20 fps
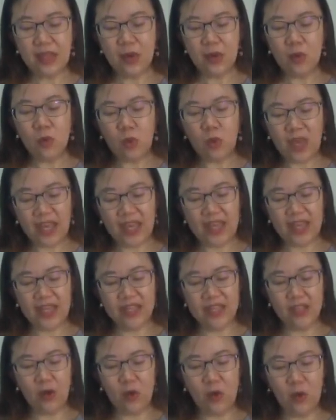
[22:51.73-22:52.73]

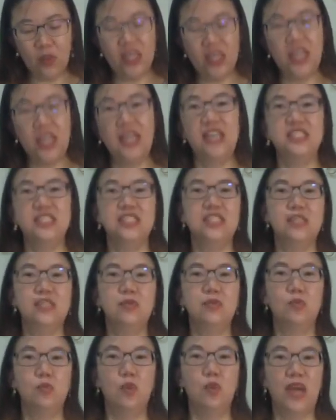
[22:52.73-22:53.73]
When Hou Yi actually
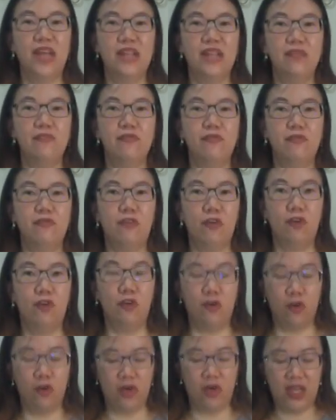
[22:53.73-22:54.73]
went
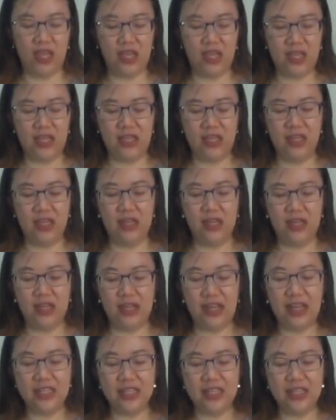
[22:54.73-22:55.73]
for a
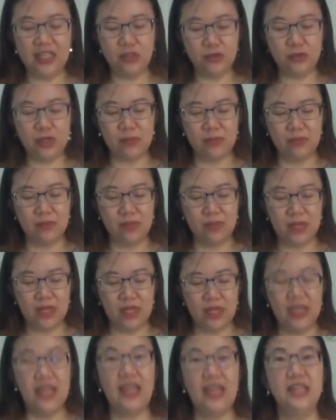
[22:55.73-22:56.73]
hunting trip,
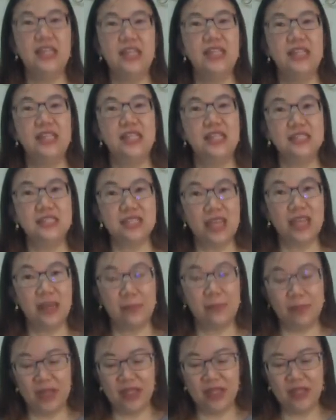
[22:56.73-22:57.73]
and this
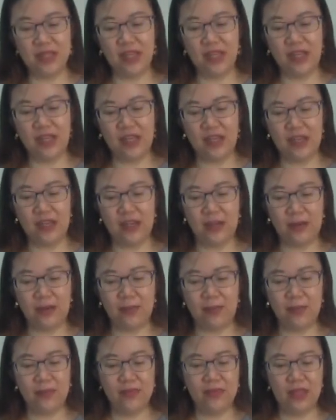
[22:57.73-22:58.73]
happened
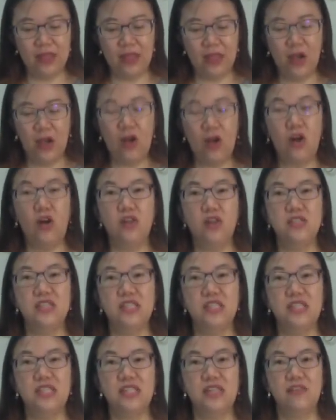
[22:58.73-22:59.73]
on
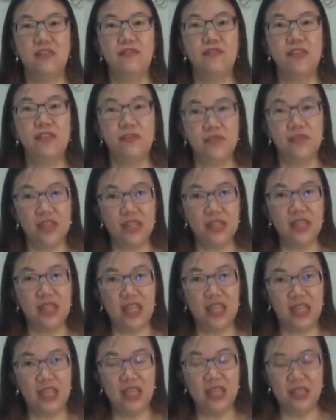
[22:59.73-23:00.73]
the 15th
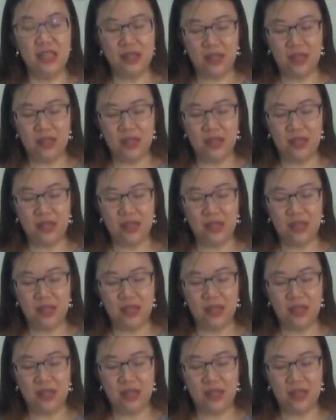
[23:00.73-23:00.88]
day